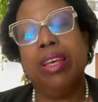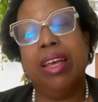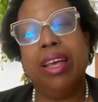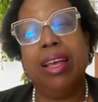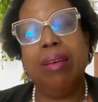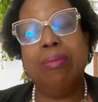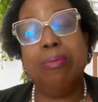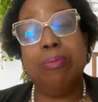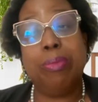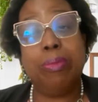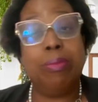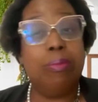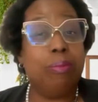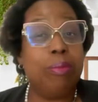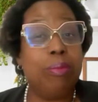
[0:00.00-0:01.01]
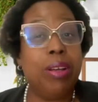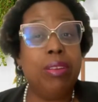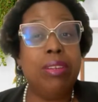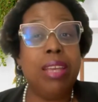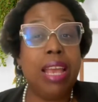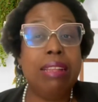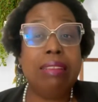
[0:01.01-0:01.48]

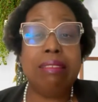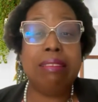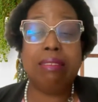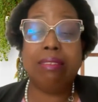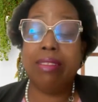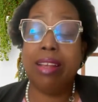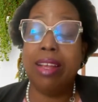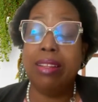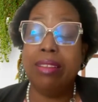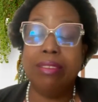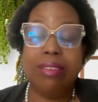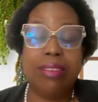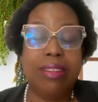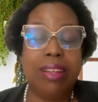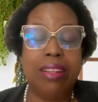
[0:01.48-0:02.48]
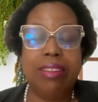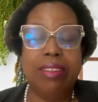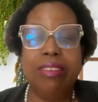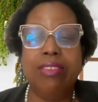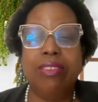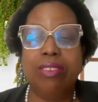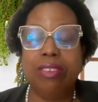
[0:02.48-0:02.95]
But yes, that
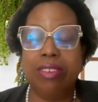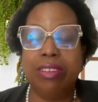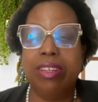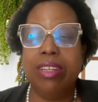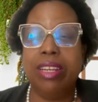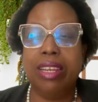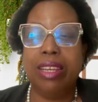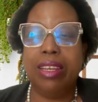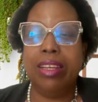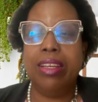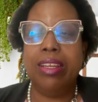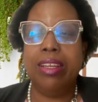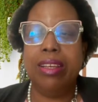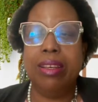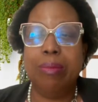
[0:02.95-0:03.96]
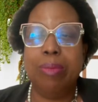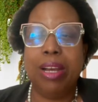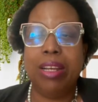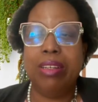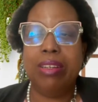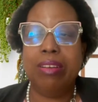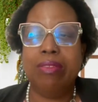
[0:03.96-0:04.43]
is certainly
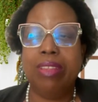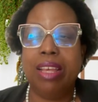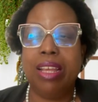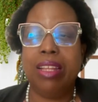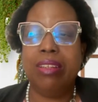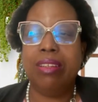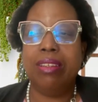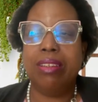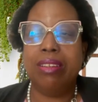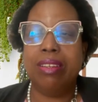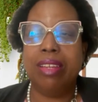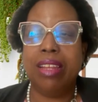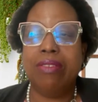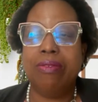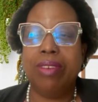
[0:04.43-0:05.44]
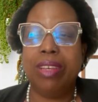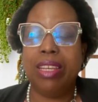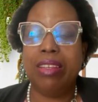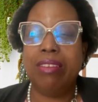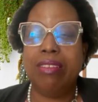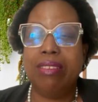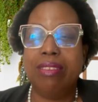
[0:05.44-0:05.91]
part of that
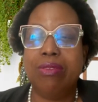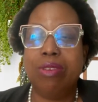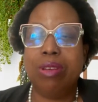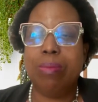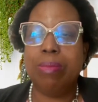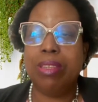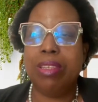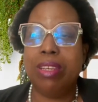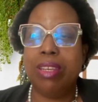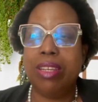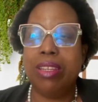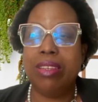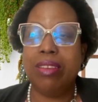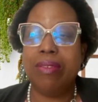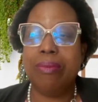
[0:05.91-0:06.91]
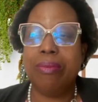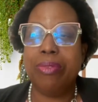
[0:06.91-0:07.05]
phase, dream state.